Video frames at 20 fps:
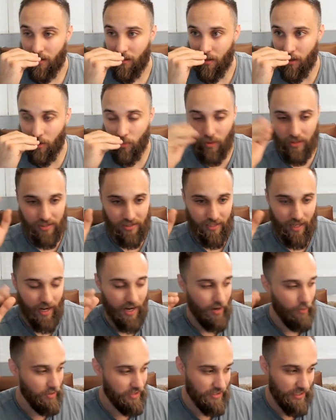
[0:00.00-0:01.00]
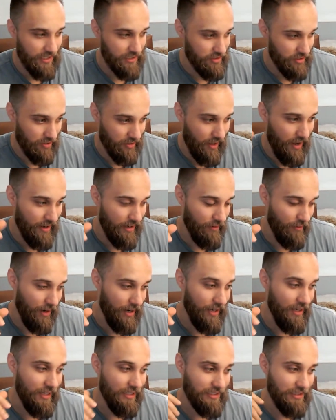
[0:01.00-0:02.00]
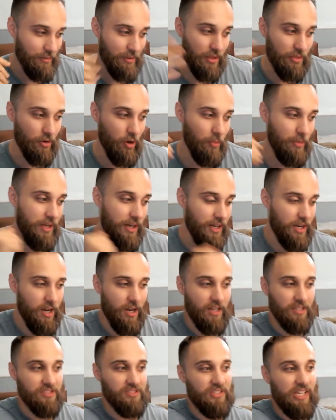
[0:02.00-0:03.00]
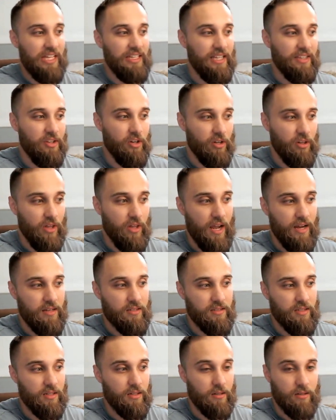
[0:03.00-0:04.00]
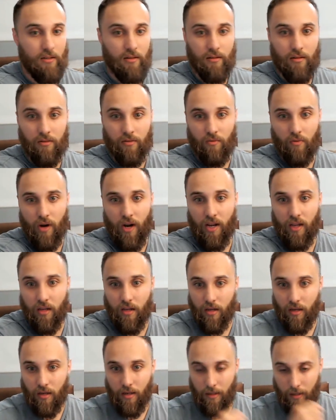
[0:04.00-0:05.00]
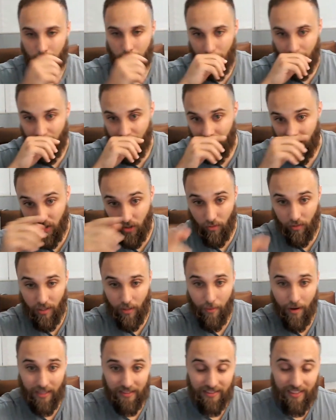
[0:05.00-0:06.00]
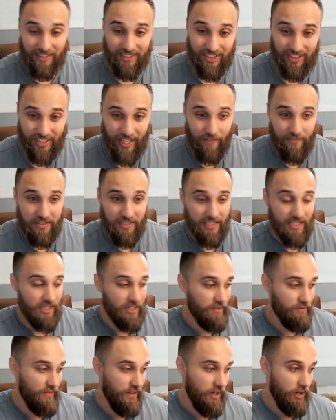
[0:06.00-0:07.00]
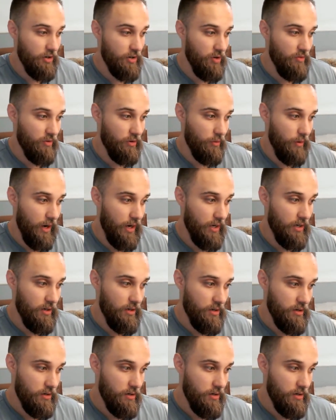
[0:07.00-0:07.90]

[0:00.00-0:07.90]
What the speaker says: or what state is your client in, right? Somebody throw me a state that their client is in, right? So Naman says 17 in Vancouver, right?